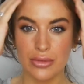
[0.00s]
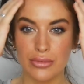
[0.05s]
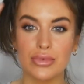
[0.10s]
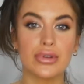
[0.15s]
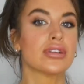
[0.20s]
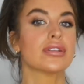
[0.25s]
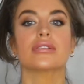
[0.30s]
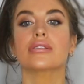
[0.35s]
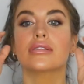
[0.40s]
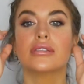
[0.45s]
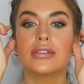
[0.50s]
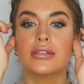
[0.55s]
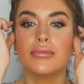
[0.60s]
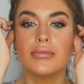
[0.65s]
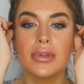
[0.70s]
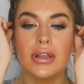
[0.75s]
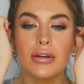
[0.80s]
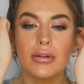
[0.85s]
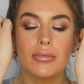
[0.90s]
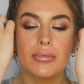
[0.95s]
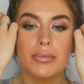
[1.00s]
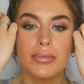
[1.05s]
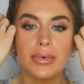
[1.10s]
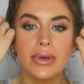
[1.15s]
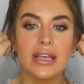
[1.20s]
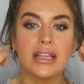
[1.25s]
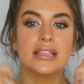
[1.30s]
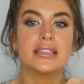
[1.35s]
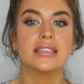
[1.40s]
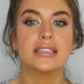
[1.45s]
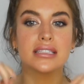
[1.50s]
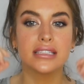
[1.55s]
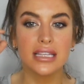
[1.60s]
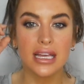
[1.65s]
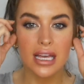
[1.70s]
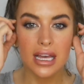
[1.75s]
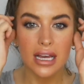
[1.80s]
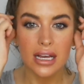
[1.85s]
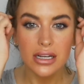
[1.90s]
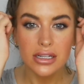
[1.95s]
pull some little bits
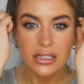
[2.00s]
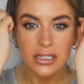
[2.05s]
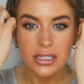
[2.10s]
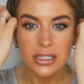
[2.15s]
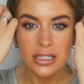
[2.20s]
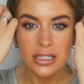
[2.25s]
down.